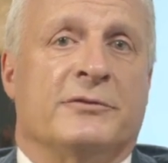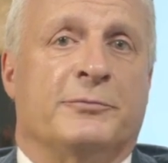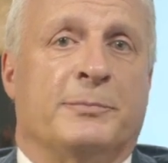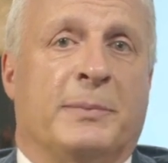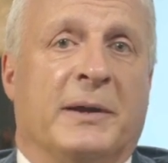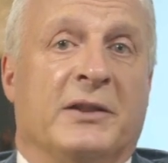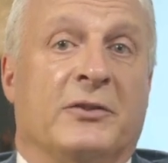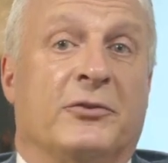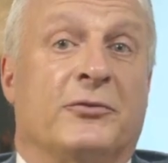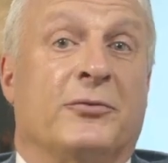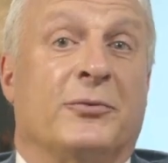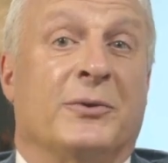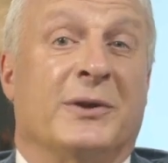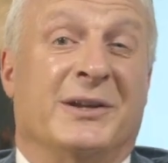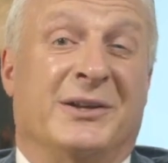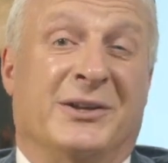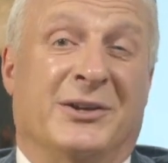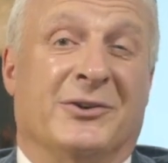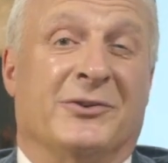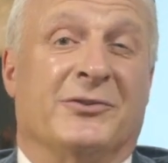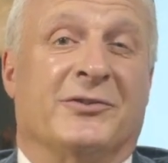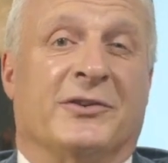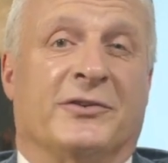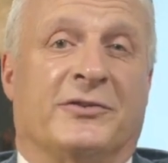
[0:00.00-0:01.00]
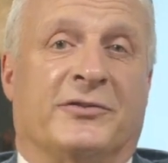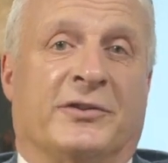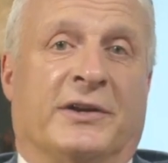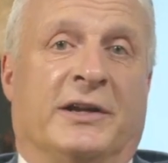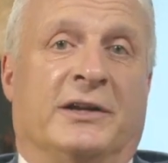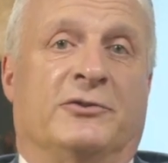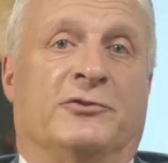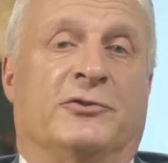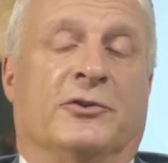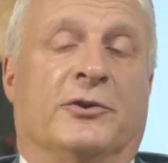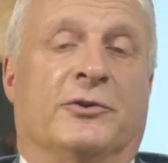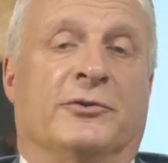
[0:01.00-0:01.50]
spent three years at
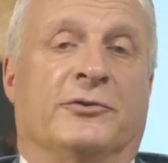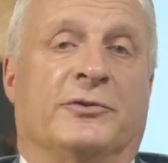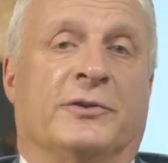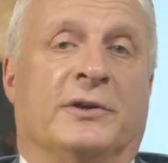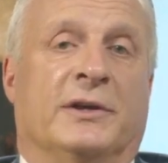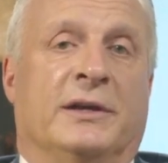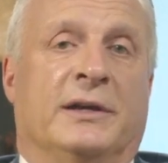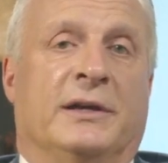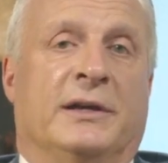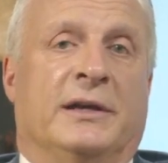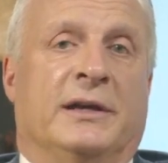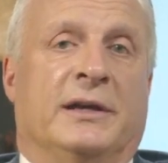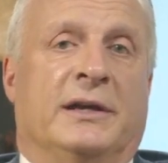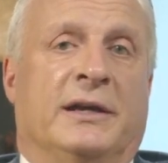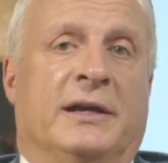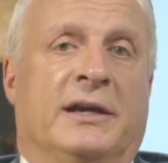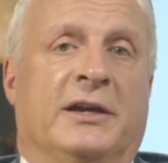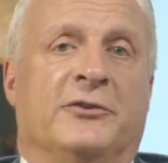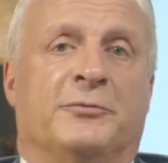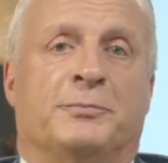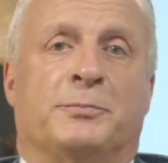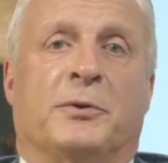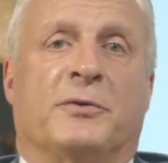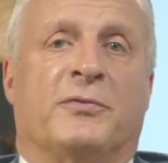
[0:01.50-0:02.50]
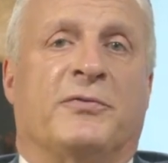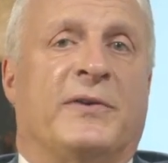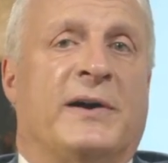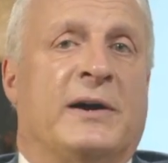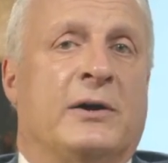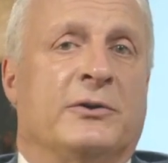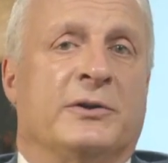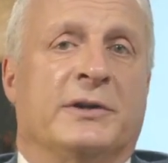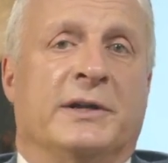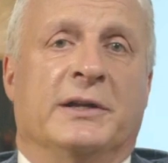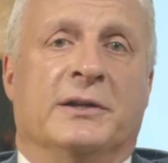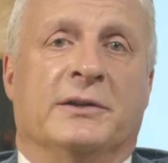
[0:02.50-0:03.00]
St. Joe's. His
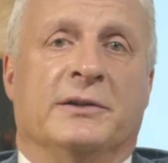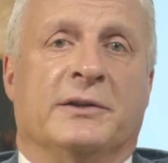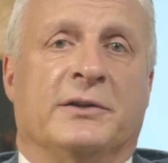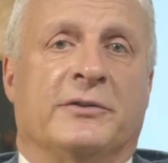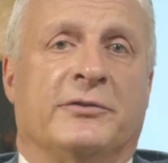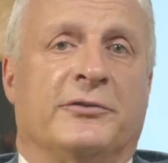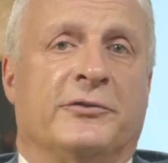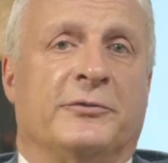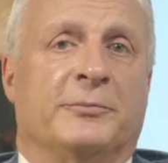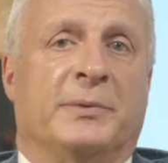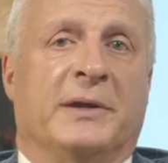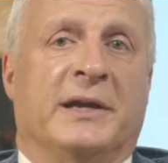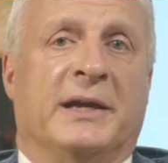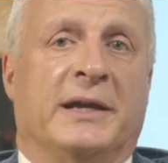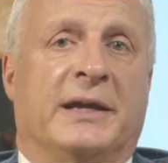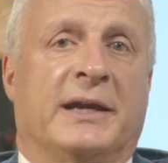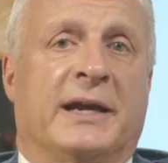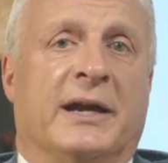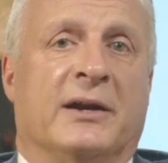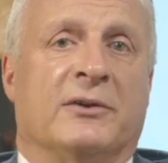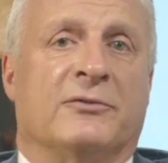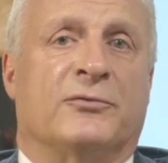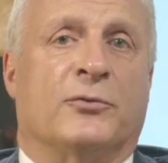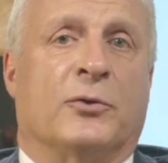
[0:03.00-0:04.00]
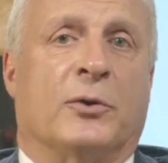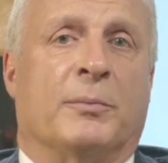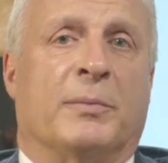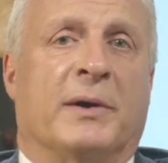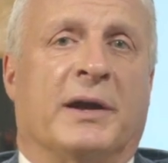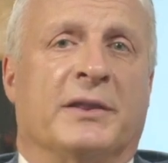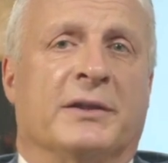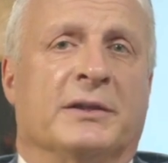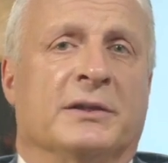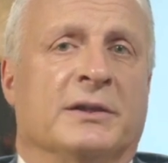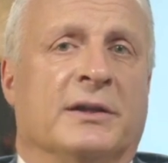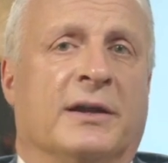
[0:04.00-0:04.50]
profound illness is being cared for
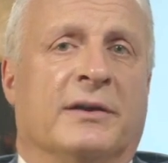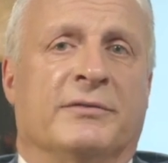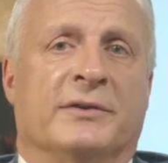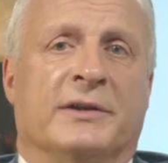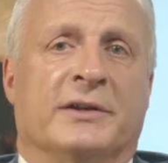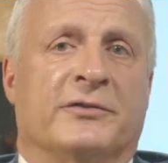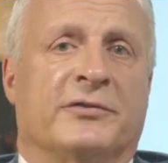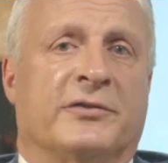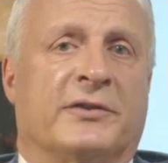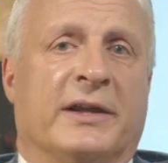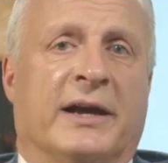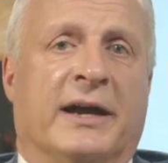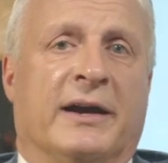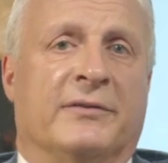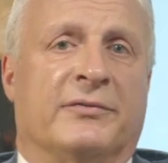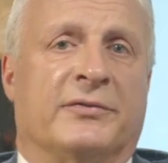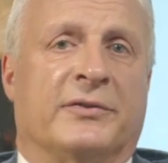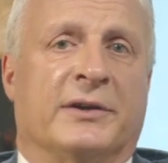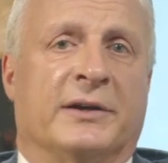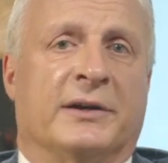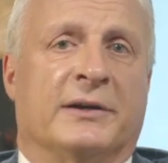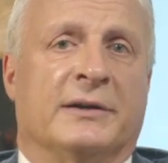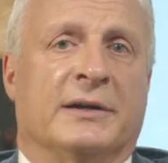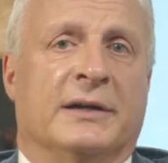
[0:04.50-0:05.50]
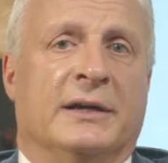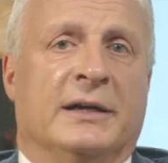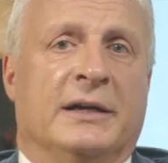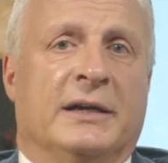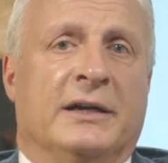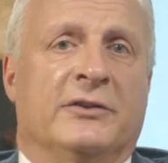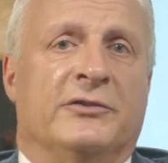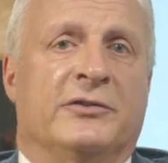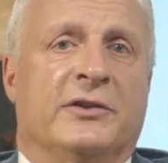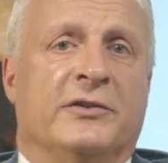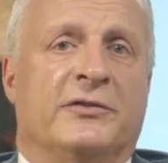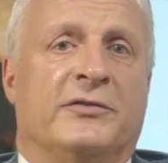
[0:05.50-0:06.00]
by the loving staff there.
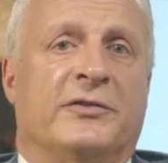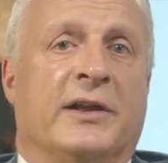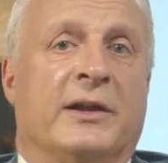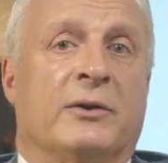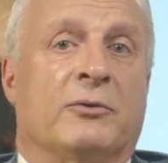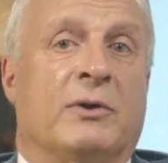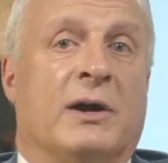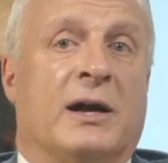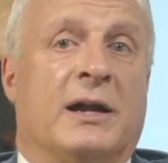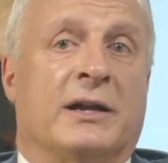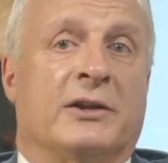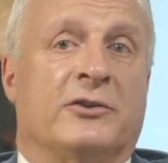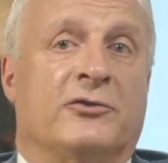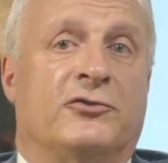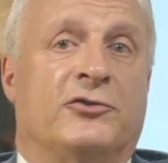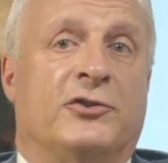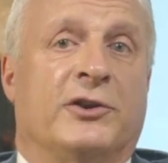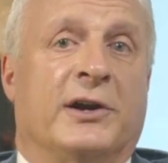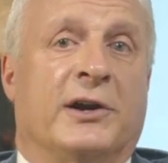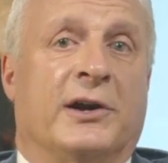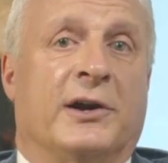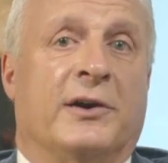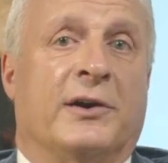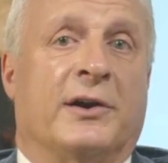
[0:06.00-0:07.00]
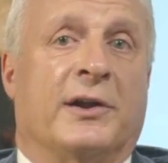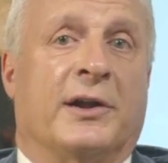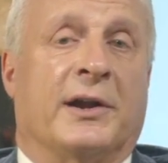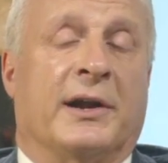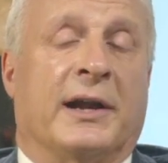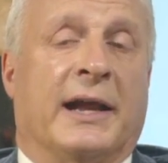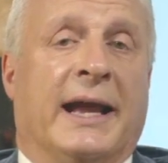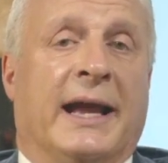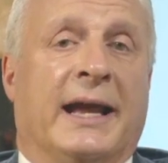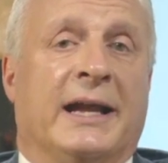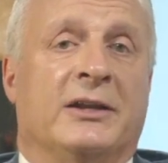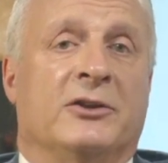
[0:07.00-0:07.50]
Since then, Ron has chaired
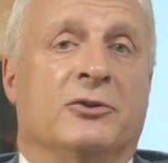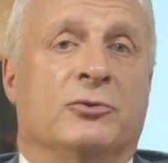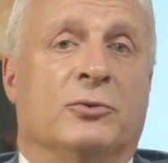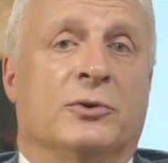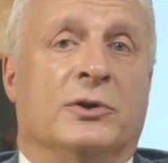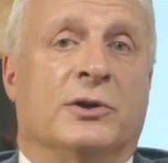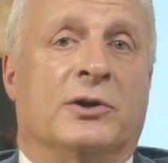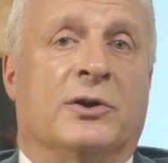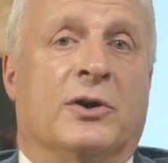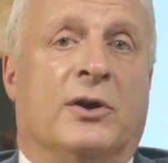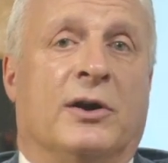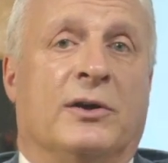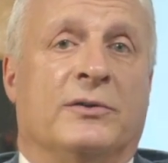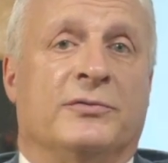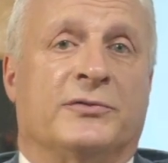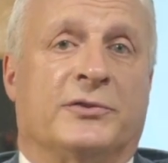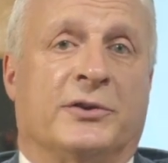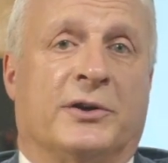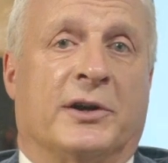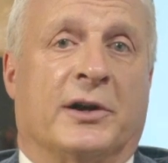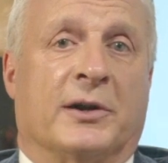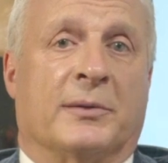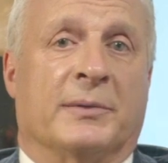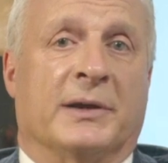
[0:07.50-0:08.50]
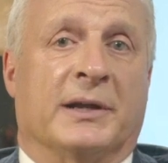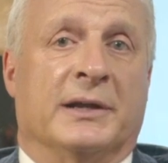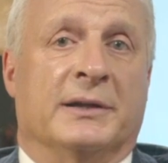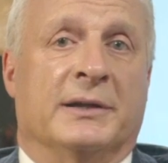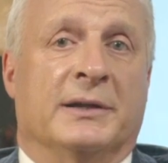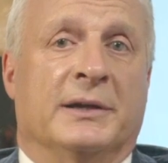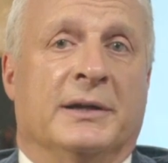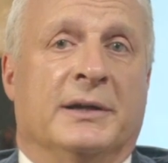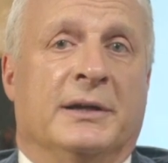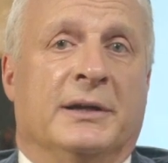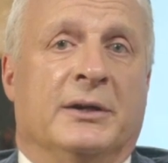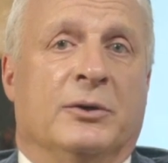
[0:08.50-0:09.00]
an annual golf tournament
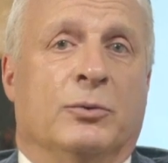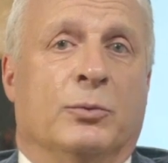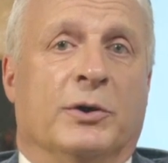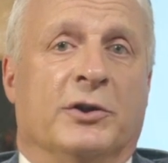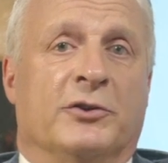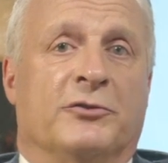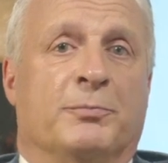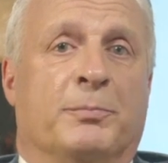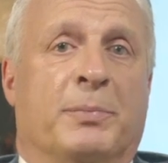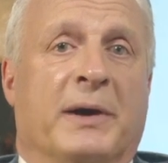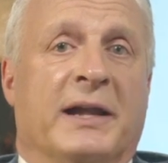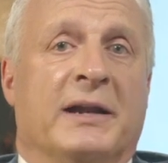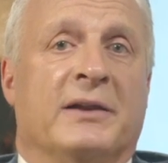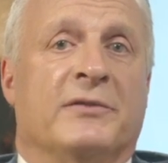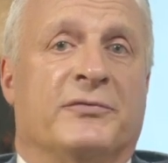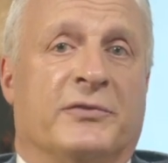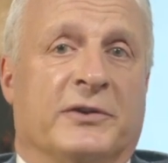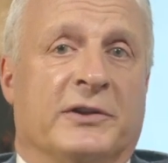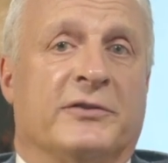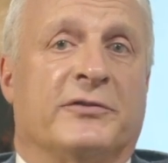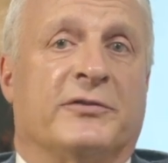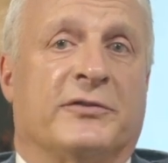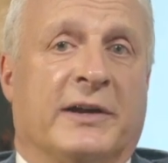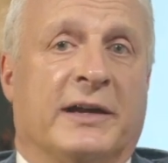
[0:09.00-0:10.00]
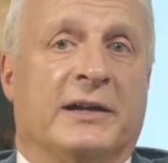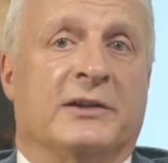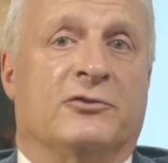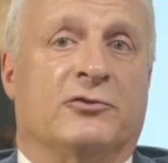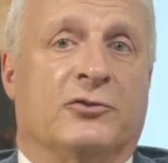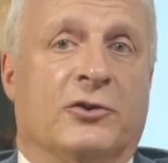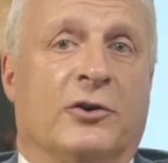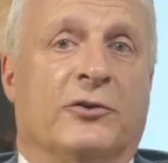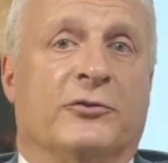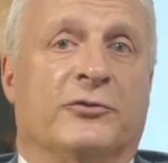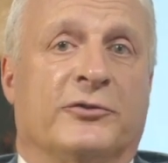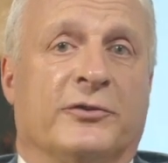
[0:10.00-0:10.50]
which benefits
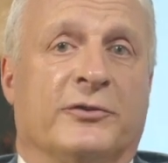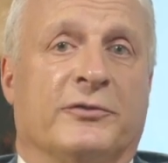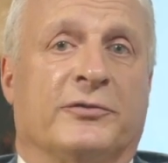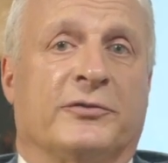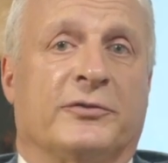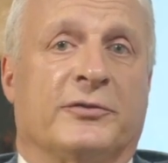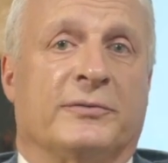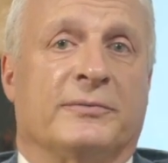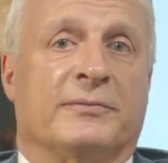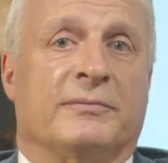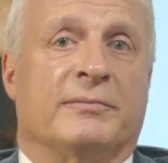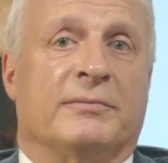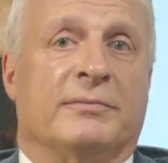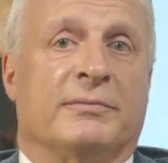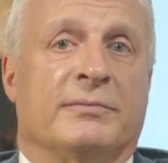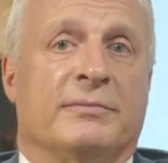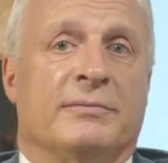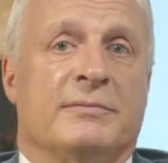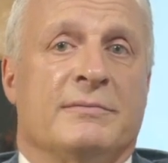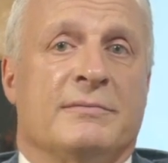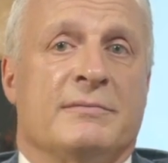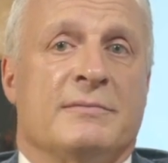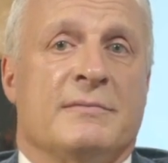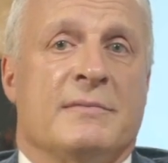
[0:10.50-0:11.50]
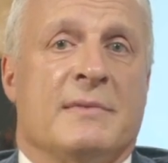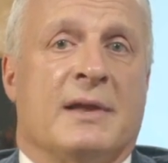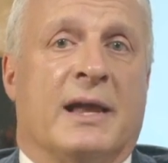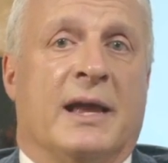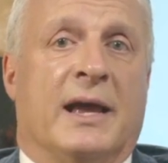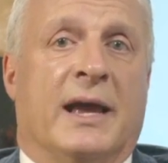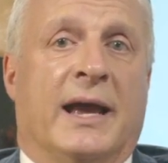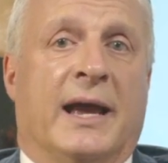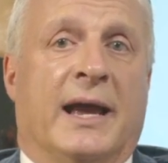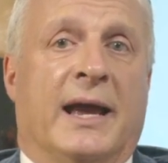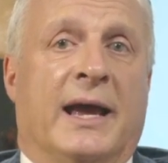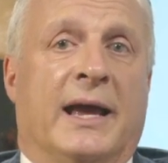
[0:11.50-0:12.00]
St. Joseph's.
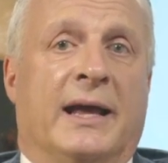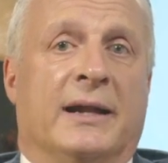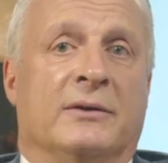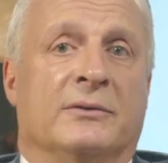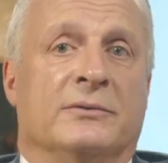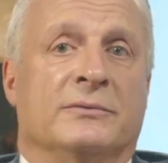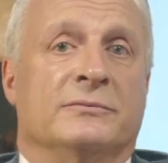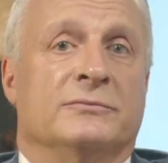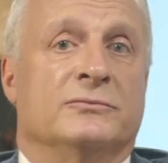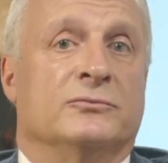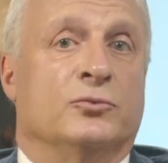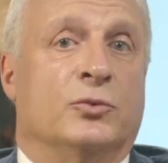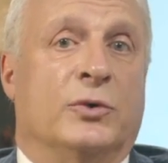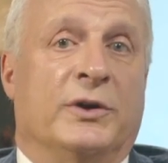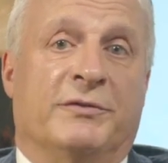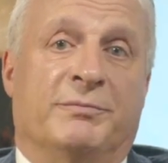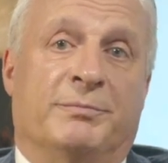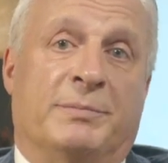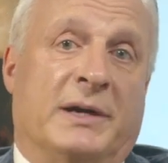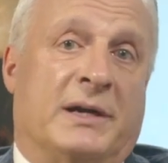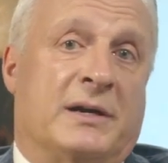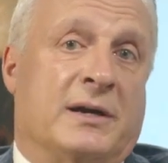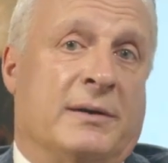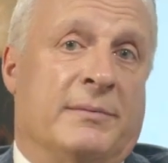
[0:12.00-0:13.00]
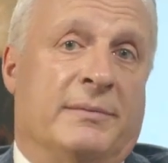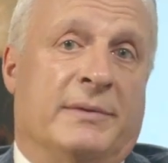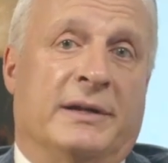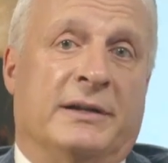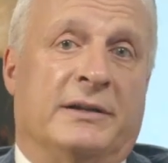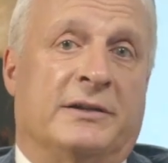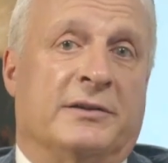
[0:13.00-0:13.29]
And we've become